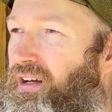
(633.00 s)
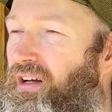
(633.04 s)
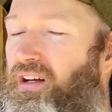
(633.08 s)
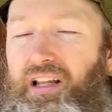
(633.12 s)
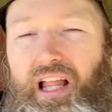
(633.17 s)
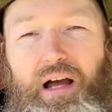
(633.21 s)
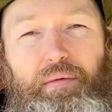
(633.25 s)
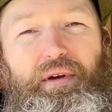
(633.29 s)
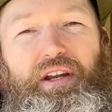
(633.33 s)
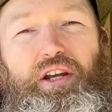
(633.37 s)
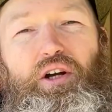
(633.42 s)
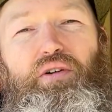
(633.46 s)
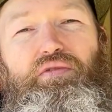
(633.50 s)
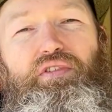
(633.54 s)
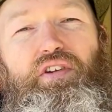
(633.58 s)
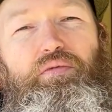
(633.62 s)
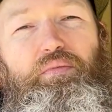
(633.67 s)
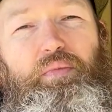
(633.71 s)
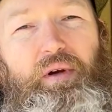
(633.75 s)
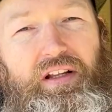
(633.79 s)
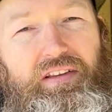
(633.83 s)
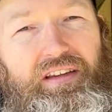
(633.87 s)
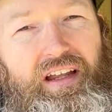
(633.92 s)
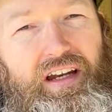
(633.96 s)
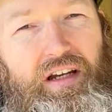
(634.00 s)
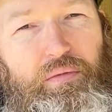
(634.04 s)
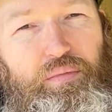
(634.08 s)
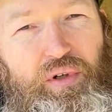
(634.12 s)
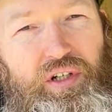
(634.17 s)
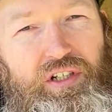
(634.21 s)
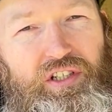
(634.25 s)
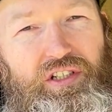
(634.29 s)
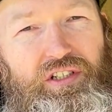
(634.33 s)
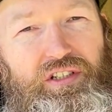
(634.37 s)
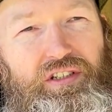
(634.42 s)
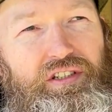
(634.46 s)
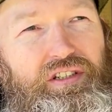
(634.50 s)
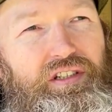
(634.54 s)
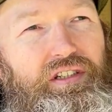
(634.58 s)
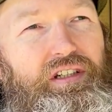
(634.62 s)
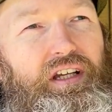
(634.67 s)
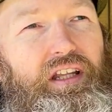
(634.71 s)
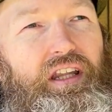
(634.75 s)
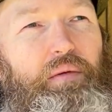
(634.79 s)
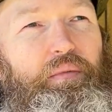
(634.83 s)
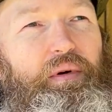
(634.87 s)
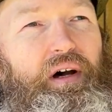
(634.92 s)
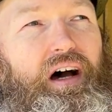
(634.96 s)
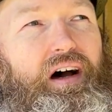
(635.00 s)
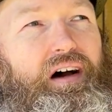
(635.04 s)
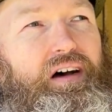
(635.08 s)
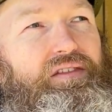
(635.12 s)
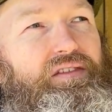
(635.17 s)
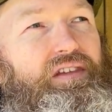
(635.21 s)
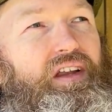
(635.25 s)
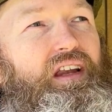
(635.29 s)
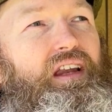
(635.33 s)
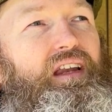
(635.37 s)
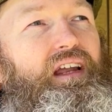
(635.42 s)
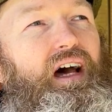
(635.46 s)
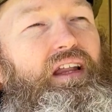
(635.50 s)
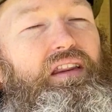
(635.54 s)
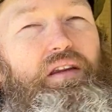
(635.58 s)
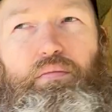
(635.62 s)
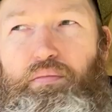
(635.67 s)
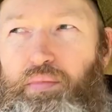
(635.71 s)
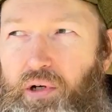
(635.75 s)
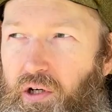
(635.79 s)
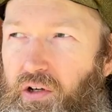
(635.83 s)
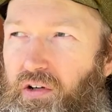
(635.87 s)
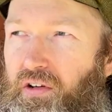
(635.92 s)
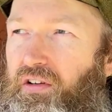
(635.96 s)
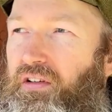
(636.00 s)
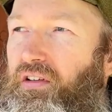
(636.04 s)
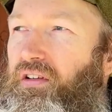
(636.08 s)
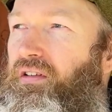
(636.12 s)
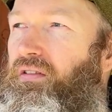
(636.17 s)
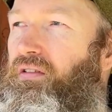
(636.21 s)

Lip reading: Let me know if you've built any bridges in the past and then had them burned,